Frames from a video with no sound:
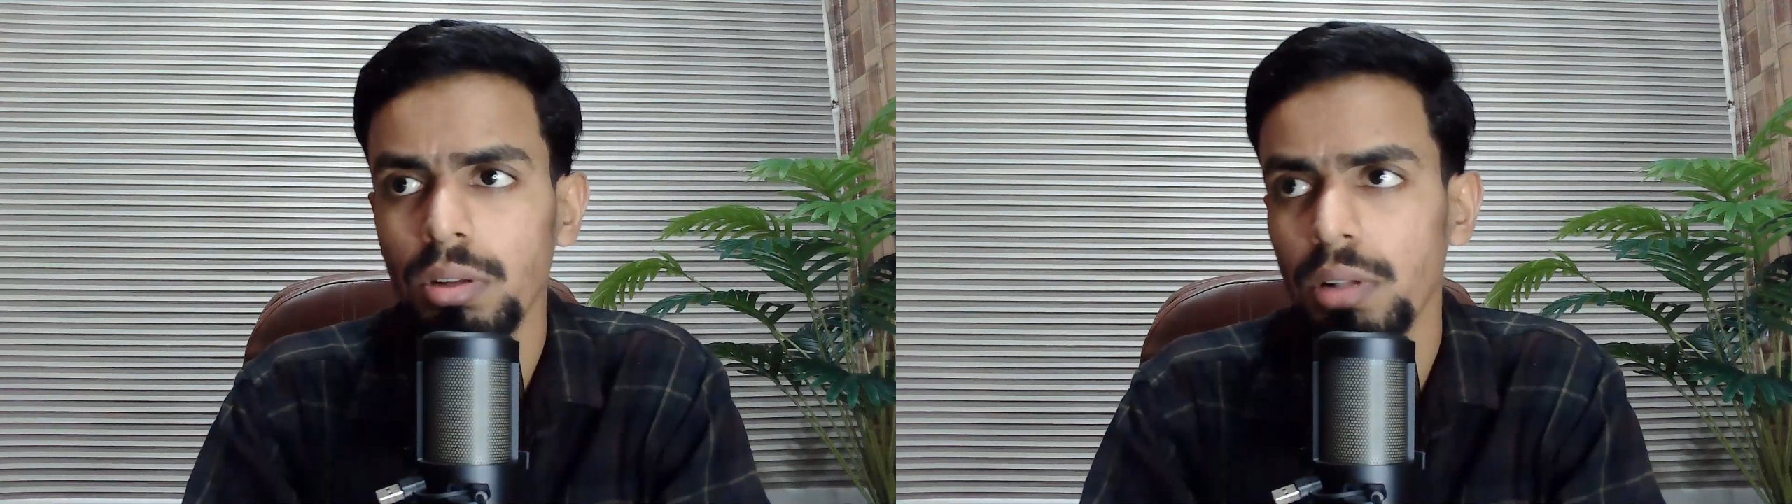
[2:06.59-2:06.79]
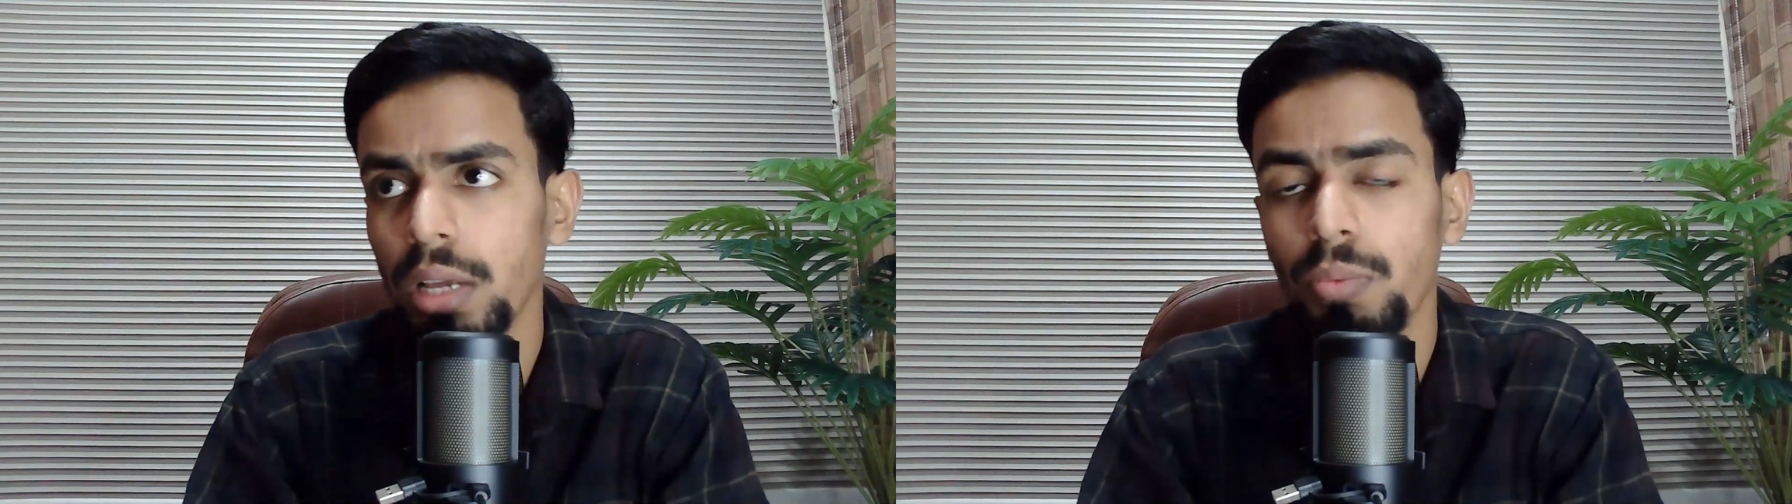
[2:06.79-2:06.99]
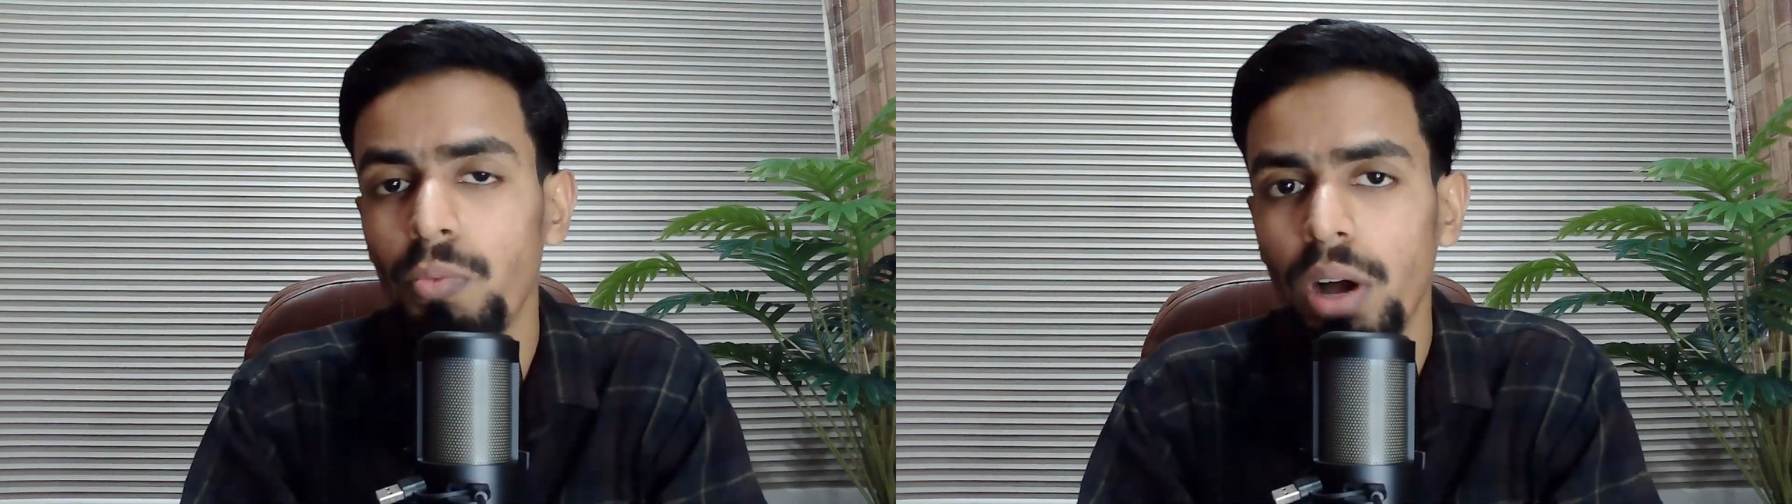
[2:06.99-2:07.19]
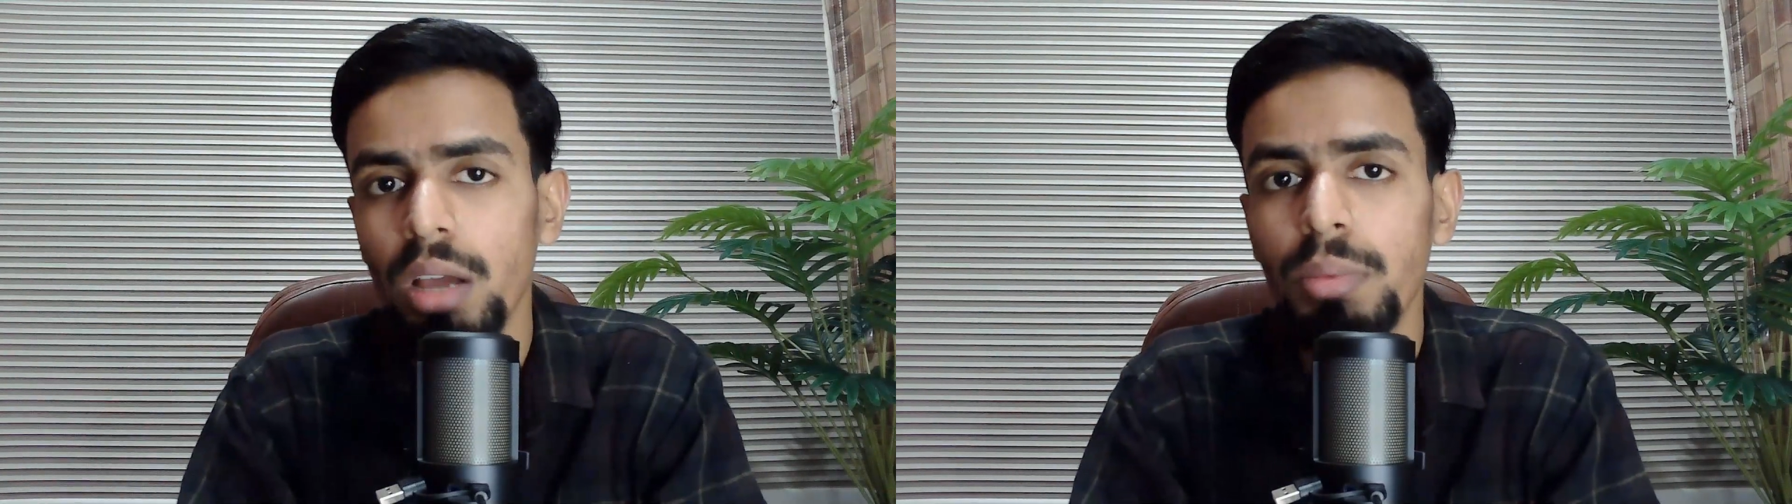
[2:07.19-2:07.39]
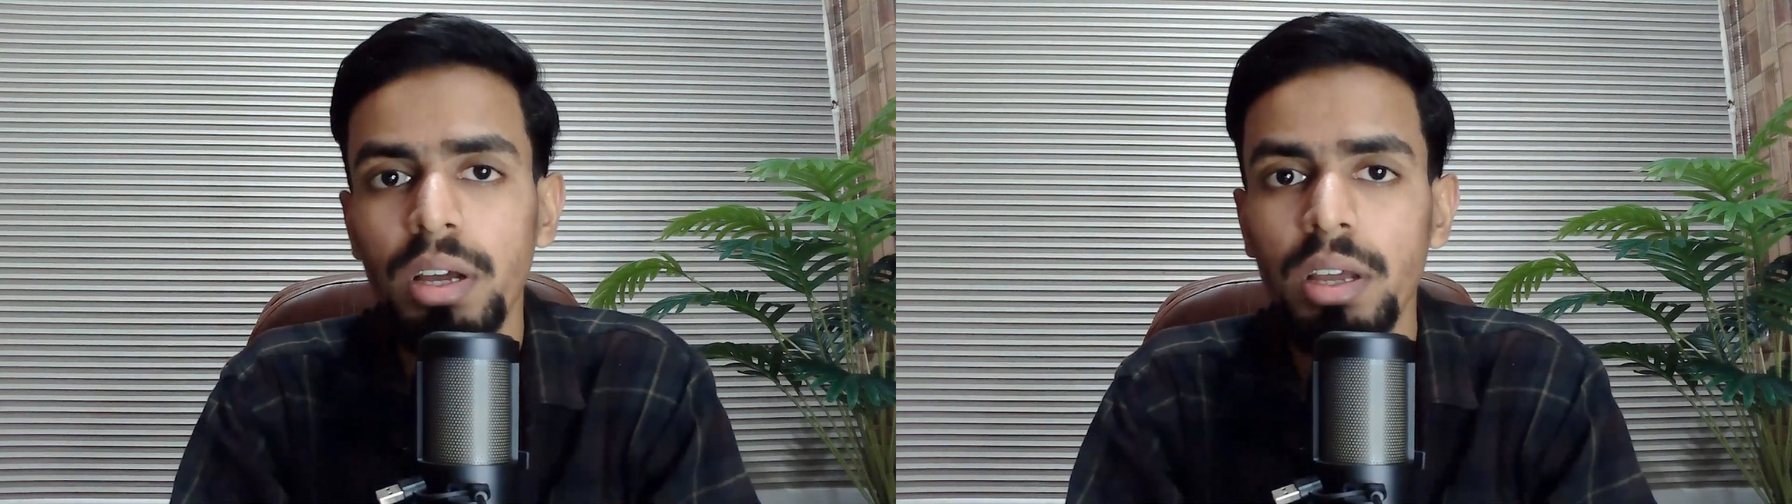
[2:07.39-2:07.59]
like
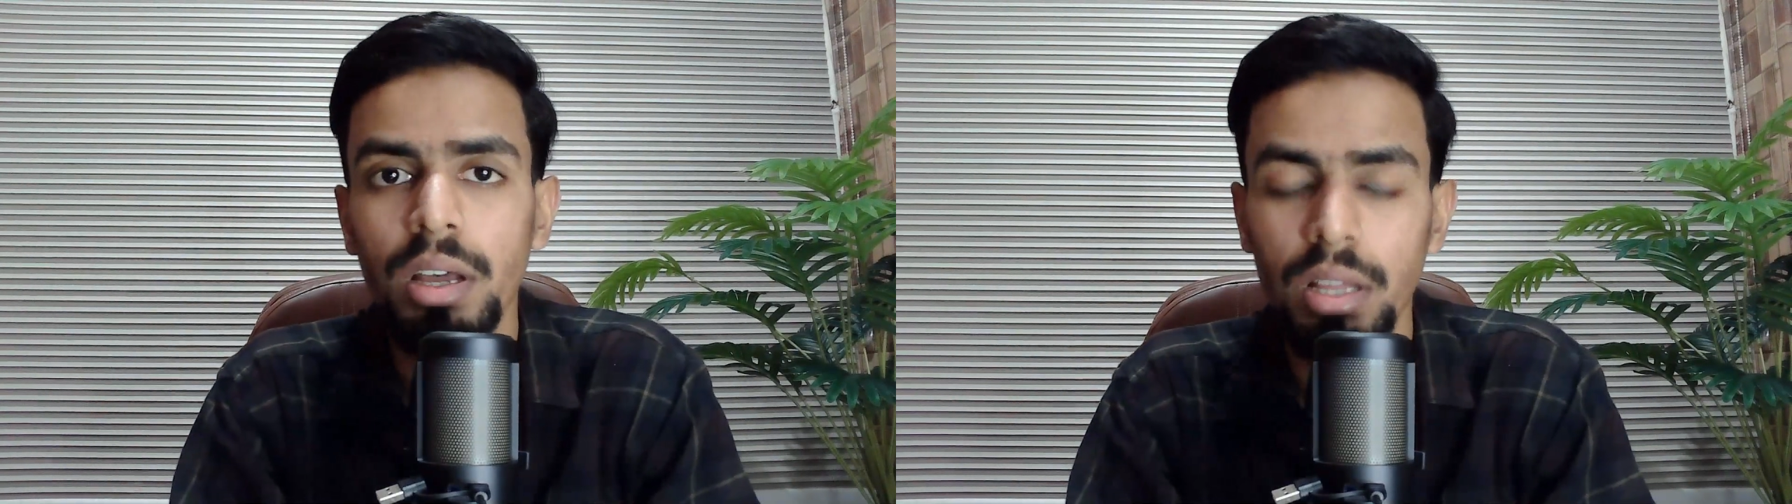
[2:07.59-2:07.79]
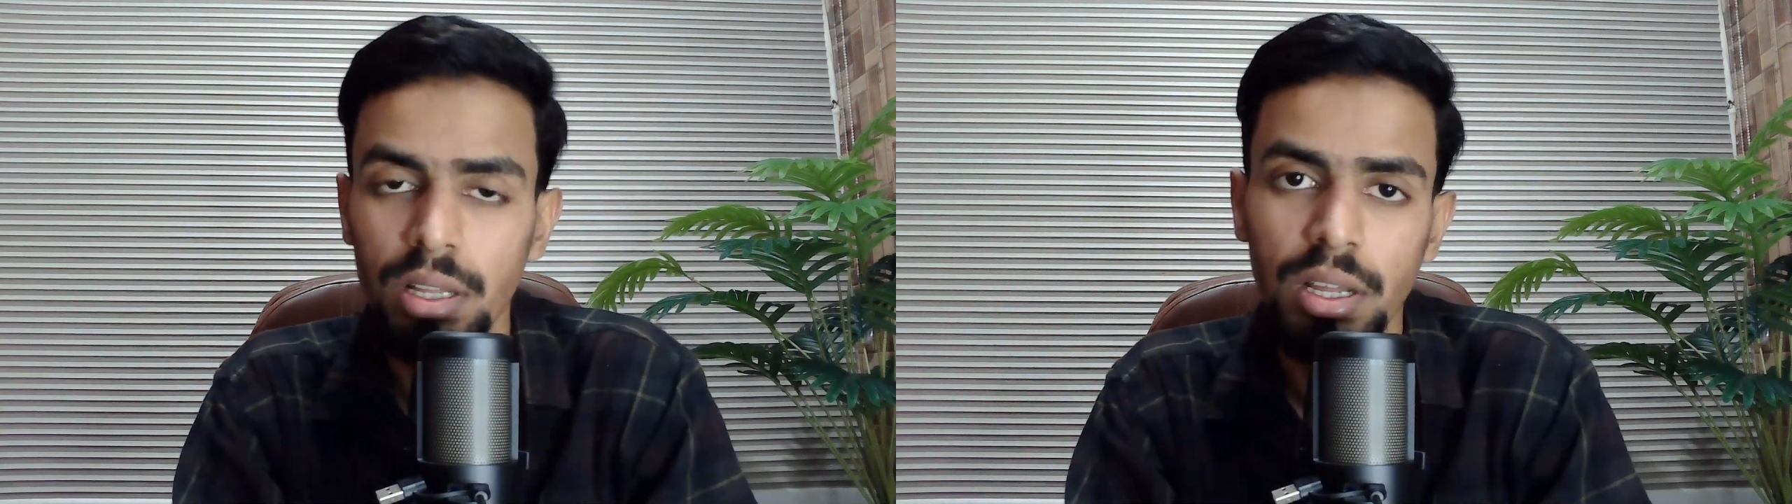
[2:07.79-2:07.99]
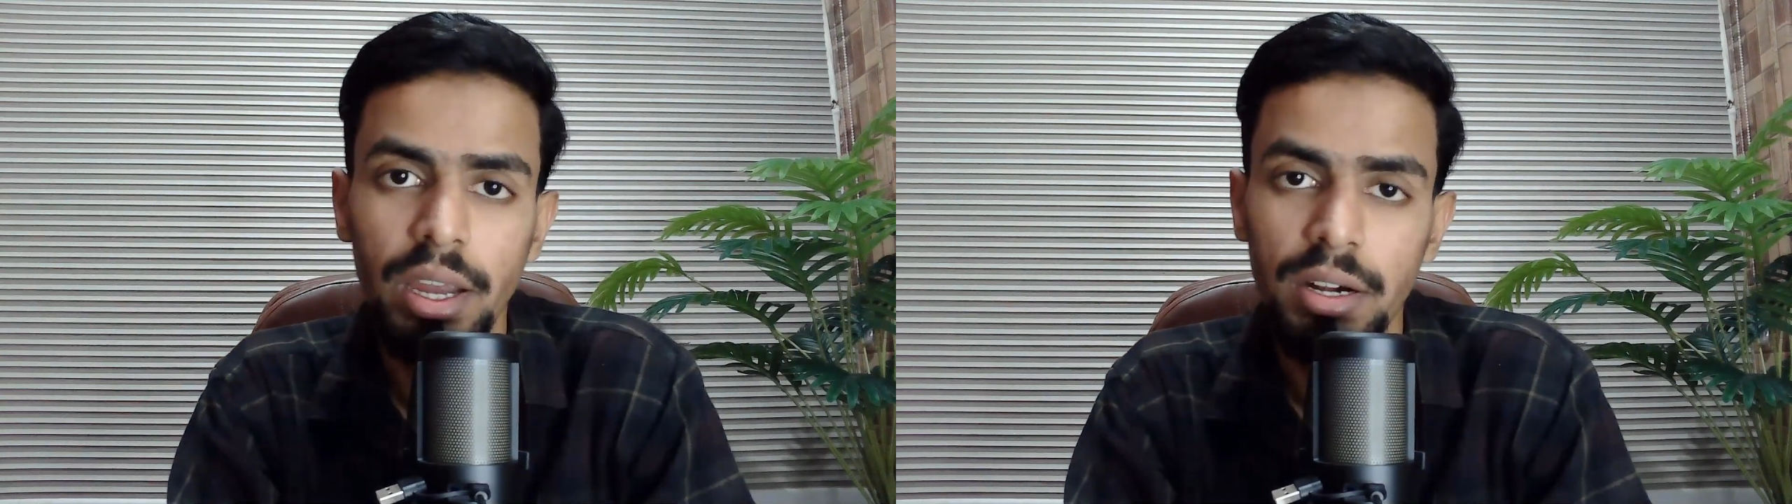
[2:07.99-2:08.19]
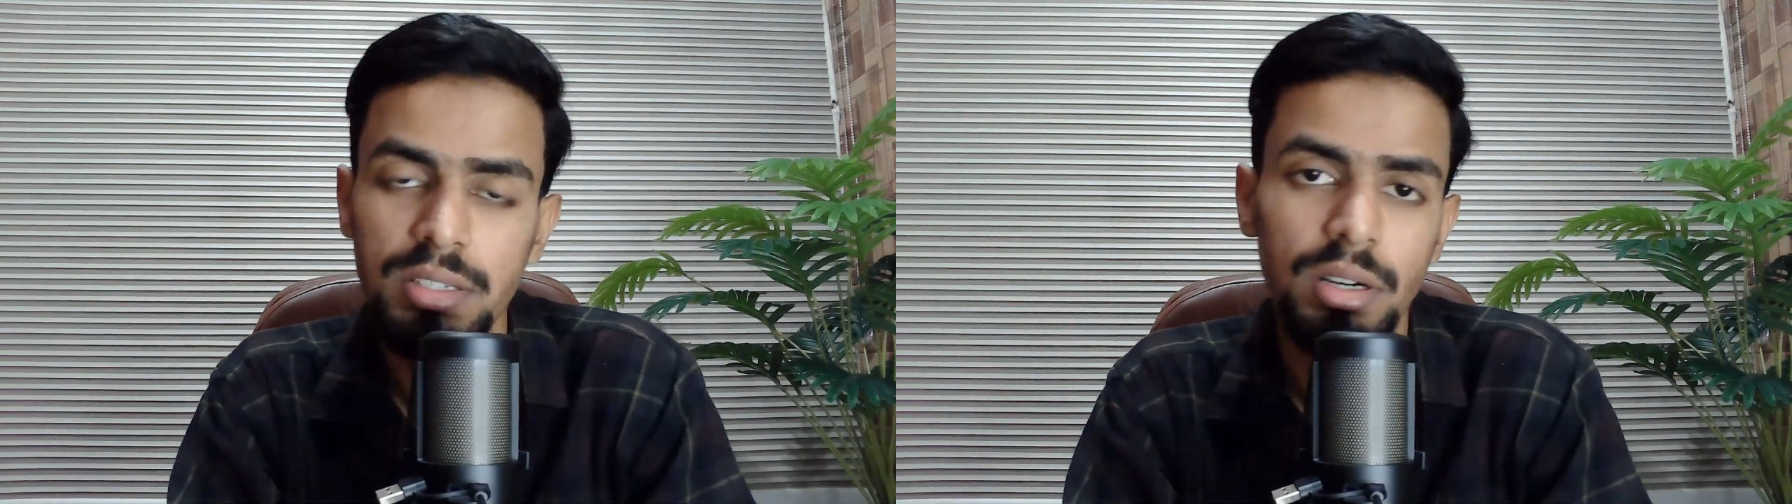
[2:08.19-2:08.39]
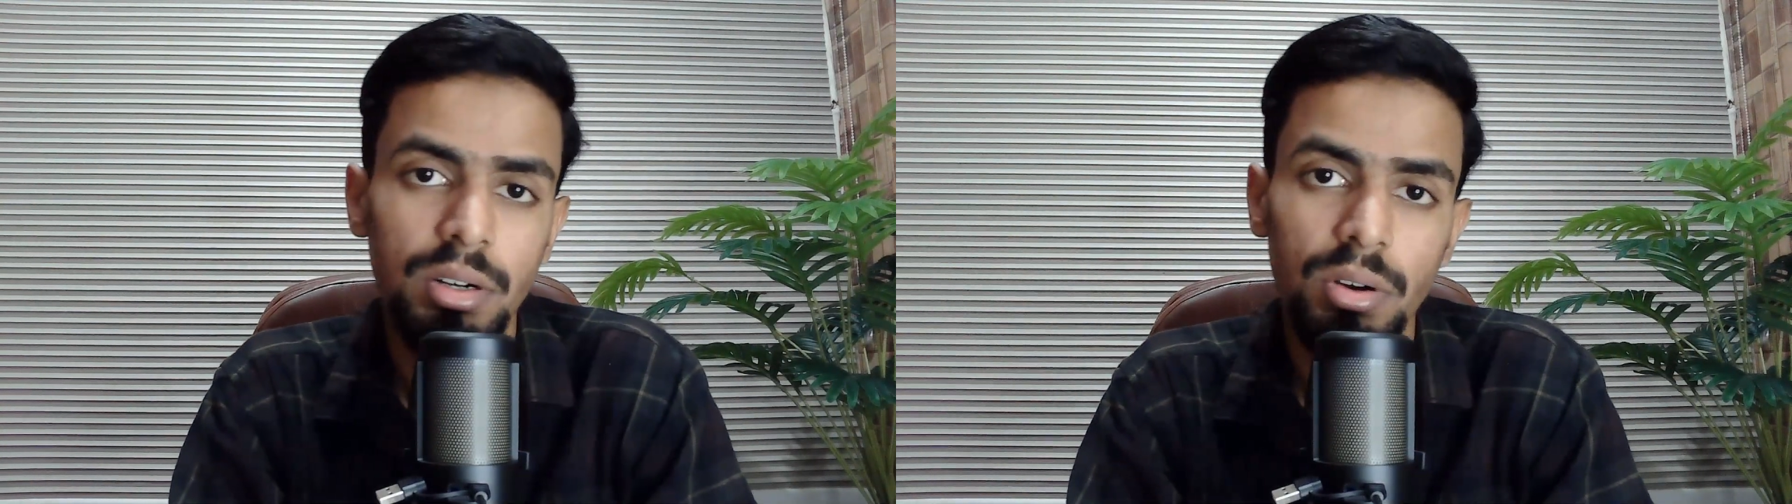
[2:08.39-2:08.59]
why my
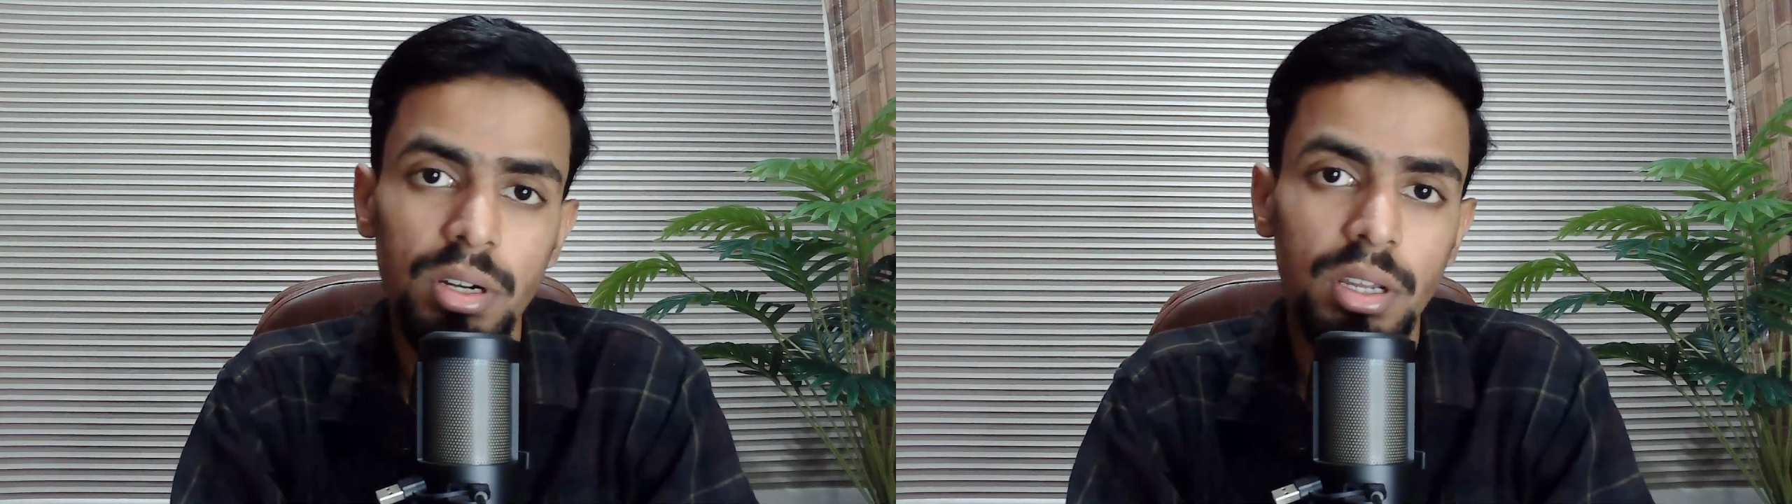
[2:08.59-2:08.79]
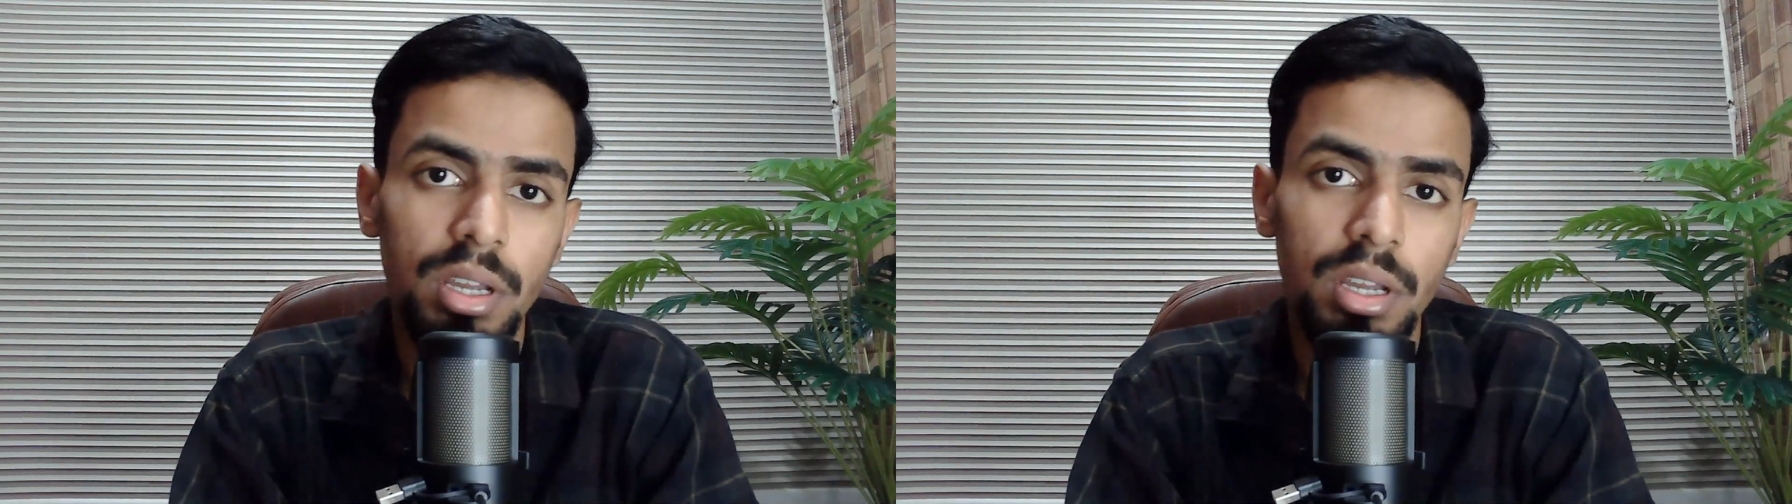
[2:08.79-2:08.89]
ads are not